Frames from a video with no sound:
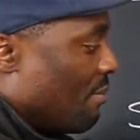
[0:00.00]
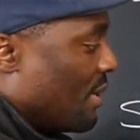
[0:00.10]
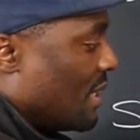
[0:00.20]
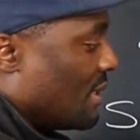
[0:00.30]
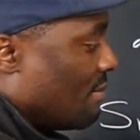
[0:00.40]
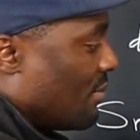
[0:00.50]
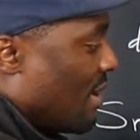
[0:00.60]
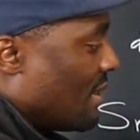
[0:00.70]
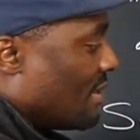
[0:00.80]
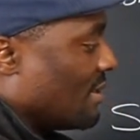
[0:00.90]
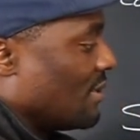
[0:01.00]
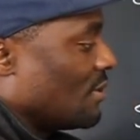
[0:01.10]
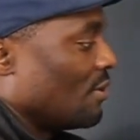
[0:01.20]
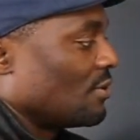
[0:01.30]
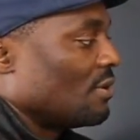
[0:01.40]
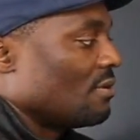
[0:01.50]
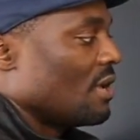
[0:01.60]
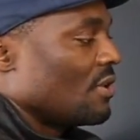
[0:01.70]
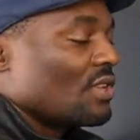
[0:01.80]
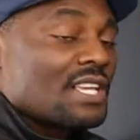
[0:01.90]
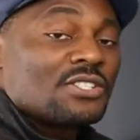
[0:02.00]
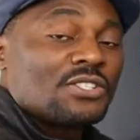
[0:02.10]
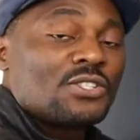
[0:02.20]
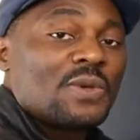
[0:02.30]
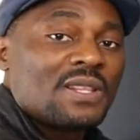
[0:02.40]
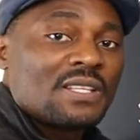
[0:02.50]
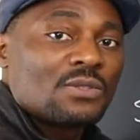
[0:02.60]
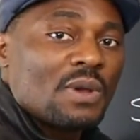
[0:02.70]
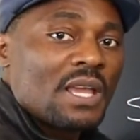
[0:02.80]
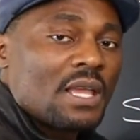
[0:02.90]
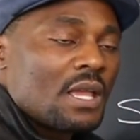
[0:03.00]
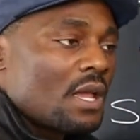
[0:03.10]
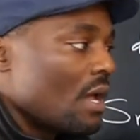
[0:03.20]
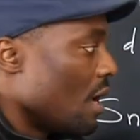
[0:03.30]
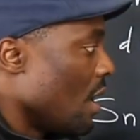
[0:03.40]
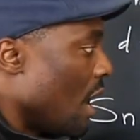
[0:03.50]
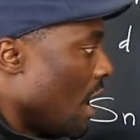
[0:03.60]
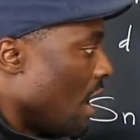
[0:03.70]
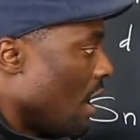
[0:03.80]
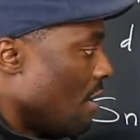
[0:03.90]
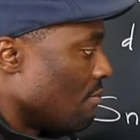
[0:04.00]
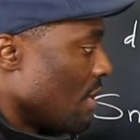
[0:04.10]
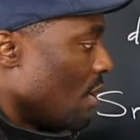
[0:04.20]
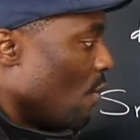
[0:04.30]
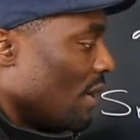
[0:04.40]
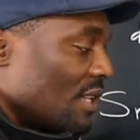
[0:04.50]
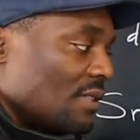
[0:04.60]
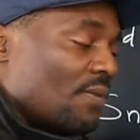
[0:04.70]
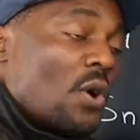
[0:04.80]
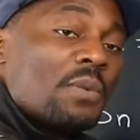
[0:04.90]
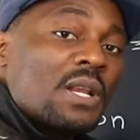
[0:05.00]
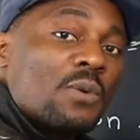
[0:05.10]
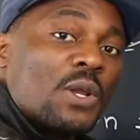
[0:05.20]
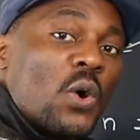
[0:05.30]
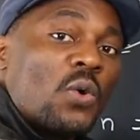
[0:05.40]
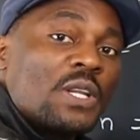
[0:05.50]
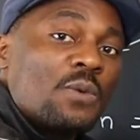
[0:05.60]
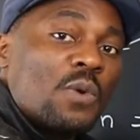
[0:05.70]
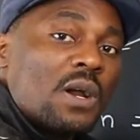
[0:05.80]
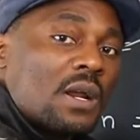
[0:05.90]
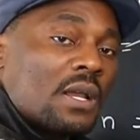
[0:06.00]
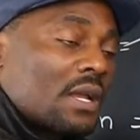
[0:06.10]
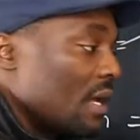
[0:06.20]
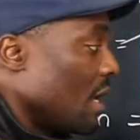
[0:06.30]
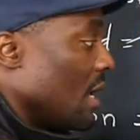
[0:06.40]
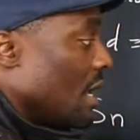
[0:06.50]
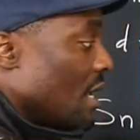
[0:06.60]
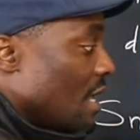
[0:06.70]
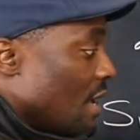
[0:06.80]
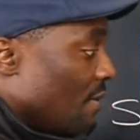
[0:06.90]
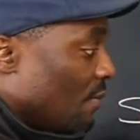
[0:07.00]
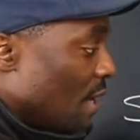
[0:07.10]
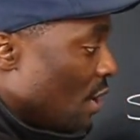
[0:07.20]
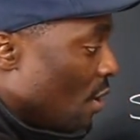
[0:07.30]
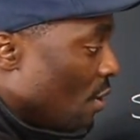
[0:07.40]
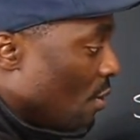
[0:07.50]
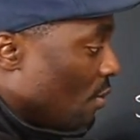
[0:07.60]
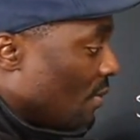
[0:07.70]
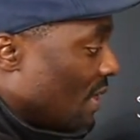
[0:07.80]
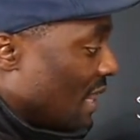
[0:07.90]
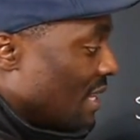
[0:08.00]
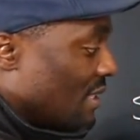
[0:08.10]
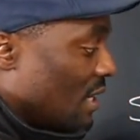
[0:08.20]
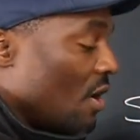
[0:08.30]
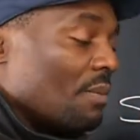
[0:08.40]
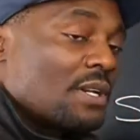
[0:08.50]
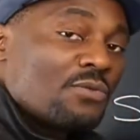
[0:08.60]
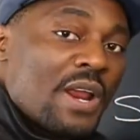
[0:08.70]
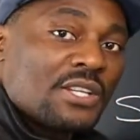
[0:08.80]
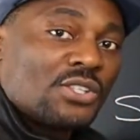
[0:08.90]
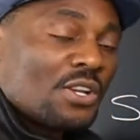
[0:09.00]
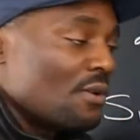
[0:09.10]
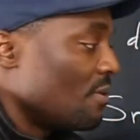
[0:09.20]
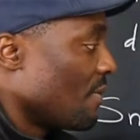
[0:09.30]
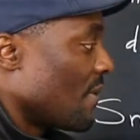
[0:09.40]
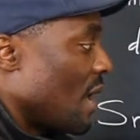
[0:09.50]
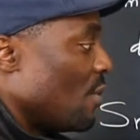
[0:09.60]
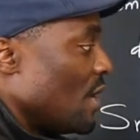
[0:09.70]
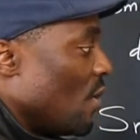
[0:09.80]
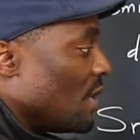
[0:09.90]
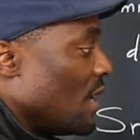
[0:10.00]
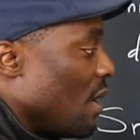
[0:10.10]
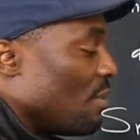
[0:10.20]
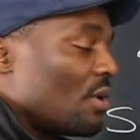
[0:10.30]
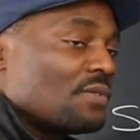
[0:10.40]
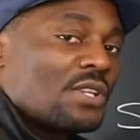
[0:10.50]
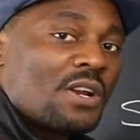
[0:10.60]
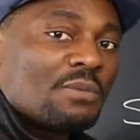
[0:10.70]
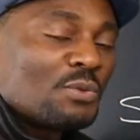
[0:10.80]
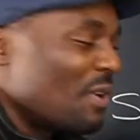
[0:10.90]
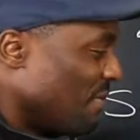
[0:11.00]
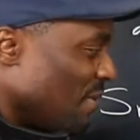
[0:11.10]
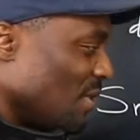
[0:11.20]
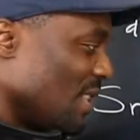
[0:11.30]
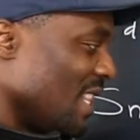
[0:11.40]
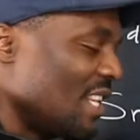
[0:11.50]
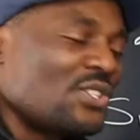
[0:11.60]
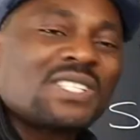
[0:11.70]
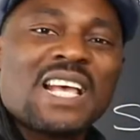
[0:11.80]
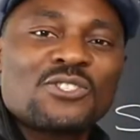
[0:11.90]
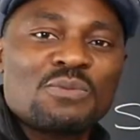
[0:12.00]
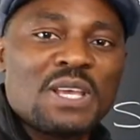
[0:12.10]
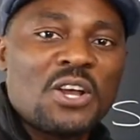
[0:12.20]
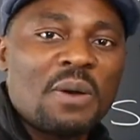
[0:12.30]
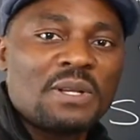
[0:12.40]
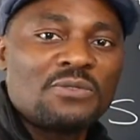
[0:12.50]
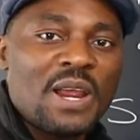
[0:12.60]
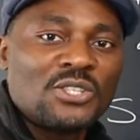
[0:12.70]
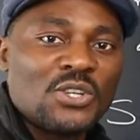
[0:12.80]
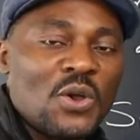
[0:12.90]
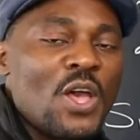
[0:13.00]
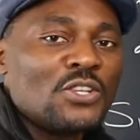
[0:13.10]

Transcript: I put this in parentheses also. You can just do it this way. Um, well, this formula will only work if we know that there's a common ratio and we know the number of terms. But firstly, there just has to be a common ratio.